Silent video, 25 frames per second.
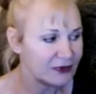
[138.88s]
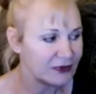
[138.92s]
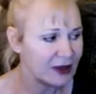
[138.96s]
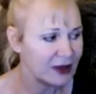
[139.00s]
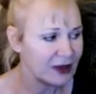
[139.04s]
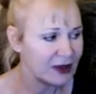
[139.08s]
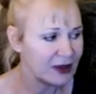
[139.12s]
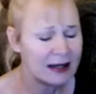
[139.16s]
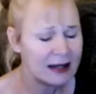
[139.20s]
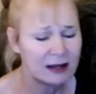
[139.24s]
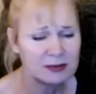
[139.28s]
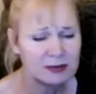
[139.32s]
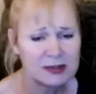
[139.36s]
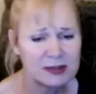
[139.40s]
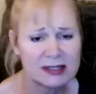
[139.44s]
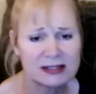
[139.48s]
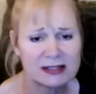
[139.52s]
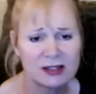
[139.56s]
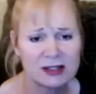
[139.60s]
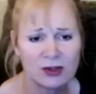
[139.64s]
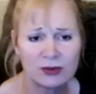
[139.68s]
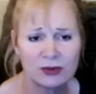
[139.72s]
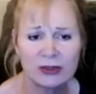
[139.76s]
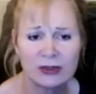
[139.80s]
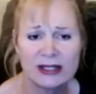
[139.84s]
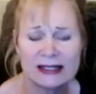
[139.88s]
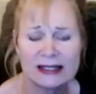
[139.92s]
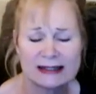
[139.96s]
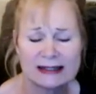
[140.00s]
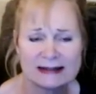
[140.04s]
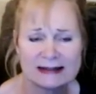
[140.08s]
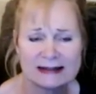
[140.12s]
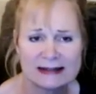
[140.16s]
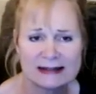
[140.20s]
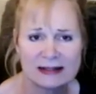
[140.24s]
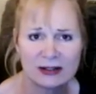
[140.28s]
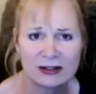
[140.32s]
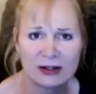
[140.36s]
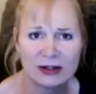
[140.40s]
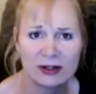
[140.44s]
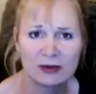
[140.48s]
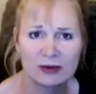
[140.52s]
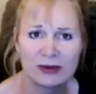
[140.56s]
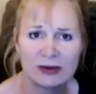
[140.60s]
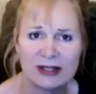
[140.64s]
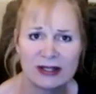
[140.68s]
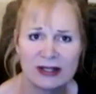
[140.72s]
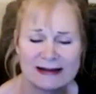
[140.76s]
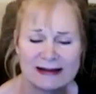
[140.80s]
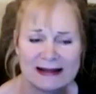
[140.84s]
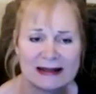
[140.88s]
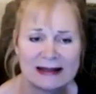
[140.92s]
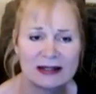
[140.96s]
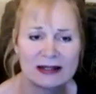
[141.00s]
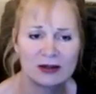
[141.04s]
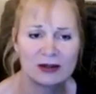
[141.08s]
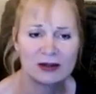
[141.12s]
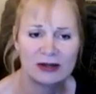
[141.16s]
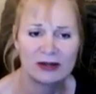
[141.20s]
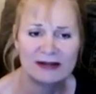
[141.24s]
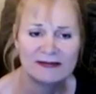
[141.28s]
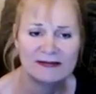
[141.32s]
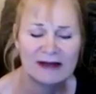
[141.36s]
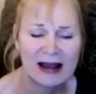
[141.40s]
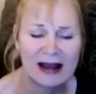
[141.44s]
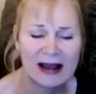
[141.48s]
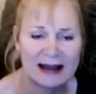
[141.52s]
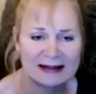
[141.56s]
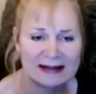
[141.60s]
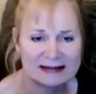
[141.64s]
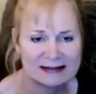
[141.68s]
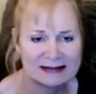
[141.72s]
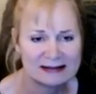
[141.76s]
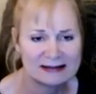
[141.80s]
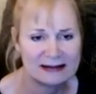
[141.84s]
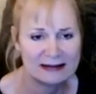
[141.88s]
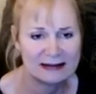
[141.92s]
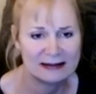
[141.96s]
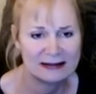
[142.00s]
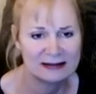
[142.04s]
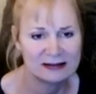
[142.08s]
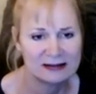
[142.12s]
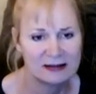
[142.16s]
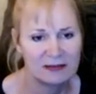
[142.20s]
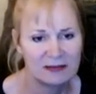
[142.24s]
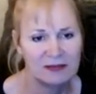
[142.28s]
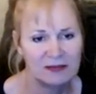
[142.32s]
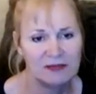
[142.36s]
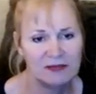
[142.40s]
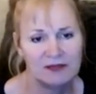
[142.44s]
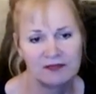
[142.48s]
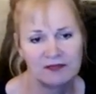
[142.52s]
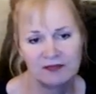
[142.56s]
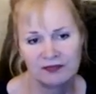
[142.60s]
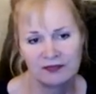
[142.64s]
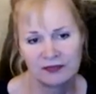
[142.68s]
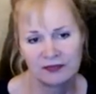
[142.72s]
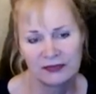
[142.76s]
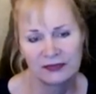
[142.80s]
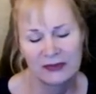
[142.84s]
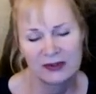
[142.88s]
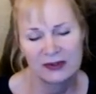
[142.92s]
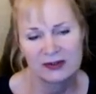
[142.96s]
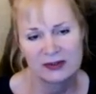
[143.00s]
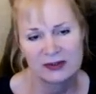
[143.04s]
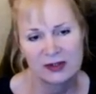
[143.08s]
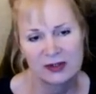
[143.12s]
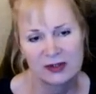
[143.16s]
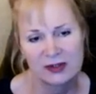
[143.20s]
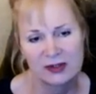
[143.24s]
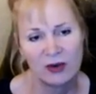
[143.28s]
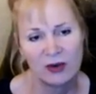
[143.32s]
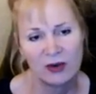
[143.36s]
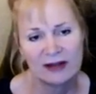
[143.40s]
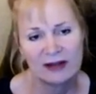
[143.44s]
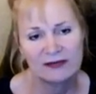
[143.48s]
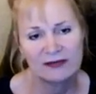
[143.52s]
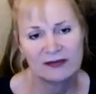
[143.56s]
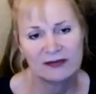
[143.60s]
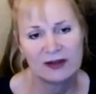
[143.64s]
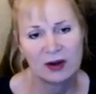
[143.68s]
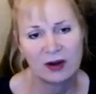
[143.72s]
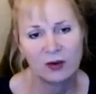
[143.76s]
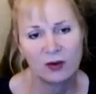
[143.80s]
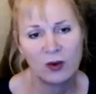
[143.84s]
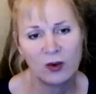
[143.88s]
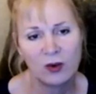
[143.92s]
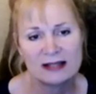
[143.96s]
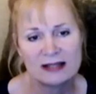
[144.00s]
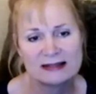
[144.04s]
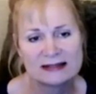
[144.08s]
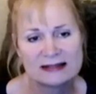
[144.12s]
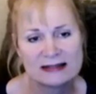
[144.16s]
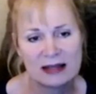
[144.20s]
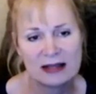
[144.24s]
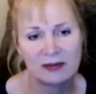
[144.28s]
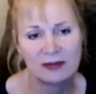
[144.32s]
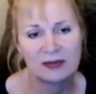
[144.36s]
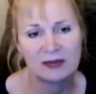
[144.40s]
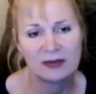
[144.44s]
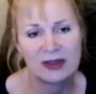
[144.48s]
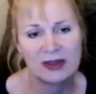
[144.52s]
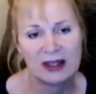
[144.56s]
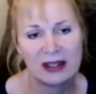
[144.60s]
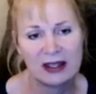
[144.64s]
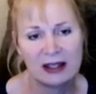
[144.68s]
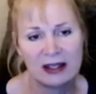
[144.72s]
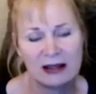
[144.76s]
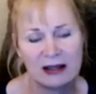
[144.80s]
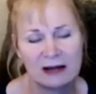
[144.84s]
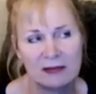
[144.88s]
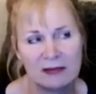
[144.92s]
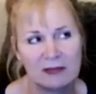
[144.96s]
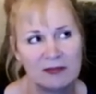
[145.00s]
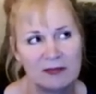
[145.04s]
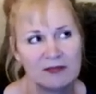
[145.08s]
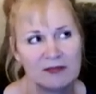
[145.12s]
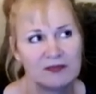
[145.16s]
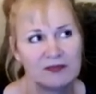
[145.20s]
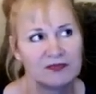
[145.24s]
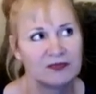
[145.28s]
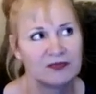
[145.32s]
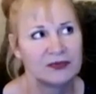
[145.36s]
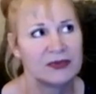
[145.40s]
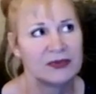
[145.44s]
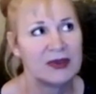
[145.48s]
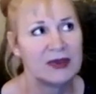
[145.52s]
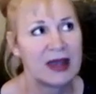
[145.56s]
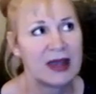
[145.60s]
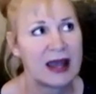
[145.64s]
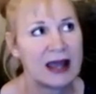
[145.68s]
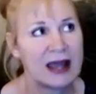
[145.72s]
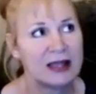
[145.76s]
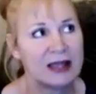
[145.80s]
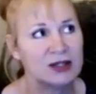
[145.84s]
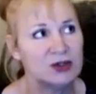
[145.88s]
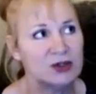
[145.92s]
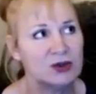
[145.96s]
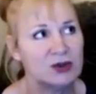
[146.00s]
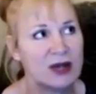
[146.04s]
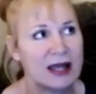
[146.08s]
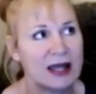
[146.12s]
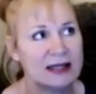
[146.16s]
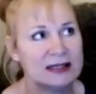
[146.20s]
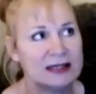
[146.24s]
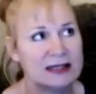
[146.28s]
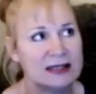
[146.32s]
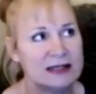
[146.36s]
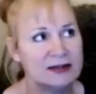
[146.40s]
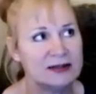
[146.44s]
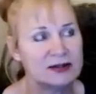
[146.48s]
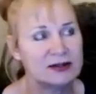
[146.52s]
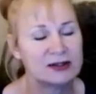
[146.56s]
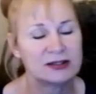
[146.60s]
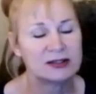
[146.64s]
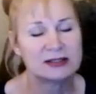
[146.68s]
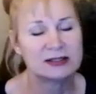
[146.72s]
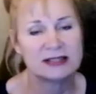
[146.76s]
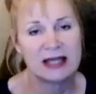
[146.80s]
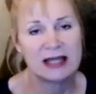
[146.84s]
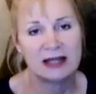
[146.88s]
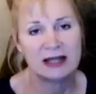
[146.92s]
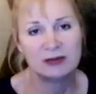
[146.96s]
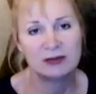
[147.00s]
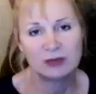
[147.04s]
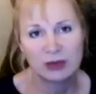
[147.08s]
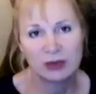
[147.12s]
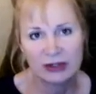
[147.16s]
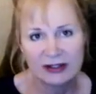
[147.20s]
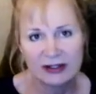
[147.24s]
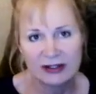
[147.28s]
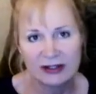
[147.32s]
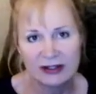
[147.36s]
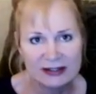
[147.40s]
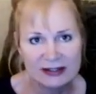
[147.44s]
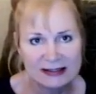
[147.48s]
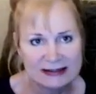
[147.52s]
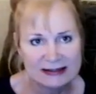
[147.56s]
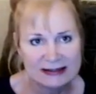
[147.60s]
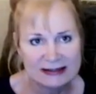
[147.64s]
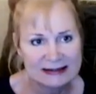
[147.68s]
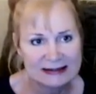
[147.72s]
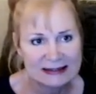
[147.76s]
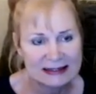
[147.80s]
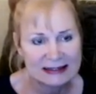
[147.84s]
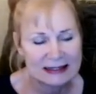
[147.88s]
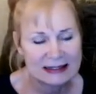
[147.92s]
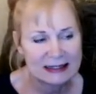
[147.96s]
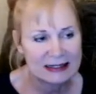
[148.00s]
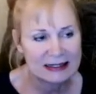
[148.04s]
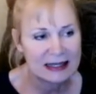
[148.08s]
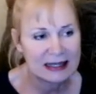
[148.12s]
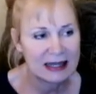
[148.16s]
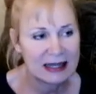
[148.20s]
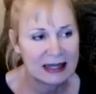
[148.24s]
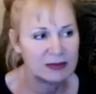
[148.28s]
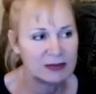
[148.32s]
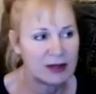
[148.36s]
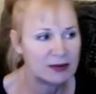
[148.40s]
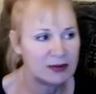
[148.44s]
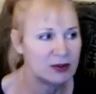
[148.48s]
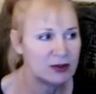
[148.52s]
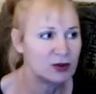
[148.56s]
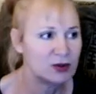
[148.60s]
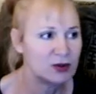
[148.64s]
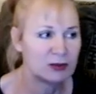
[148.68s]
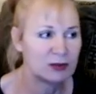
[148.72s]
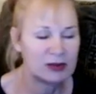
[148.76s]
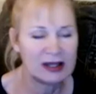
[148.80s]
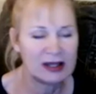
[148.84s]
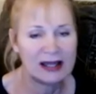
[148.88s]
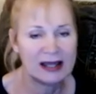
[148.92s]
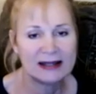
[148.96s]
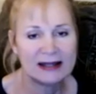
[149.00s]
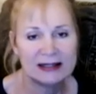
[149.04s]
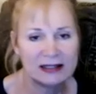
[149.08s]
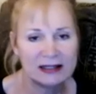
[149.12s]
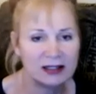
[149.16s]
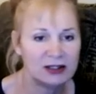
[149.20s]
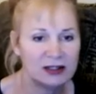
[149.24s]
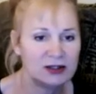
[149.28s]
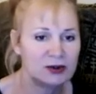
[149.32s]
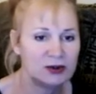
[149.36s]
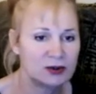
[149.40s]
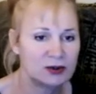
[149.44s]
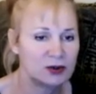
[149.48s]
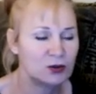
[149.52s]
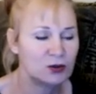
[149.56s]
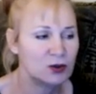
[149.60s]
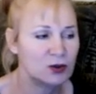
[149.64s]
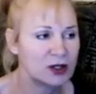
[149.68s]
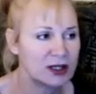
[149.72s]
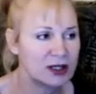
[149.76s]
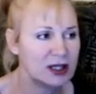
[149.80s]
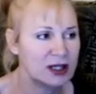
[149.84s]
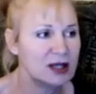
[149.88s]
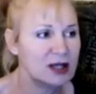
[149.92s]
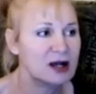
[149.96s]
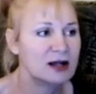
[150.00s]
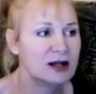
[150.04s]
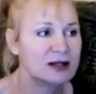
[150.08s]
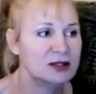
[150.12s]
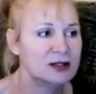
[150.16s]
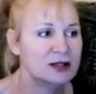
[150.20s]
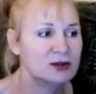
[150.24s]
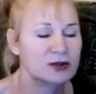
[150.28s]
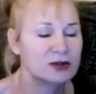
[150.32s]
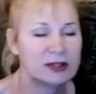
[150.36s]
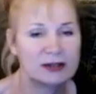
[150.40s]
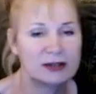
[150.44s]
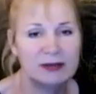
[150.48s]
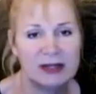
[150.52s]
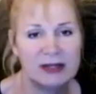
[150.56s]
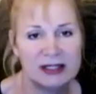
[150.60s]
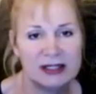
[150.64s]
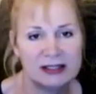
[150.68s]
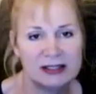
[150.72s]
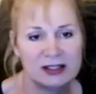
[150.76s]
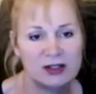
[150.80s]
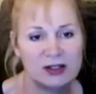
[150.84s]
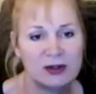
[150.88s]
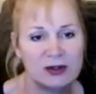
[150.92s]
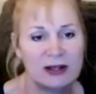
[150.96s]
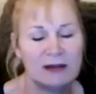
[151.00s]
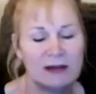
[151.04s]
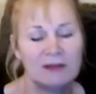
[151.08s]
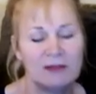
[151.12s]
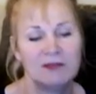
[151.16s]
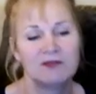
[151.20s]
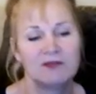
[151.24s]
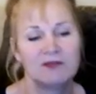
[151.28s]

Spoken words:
It helps us to reconsider and rethink and revise things. So if there was something that you had either done previously and maybe you were planning it, you were working on it, you were committed to it,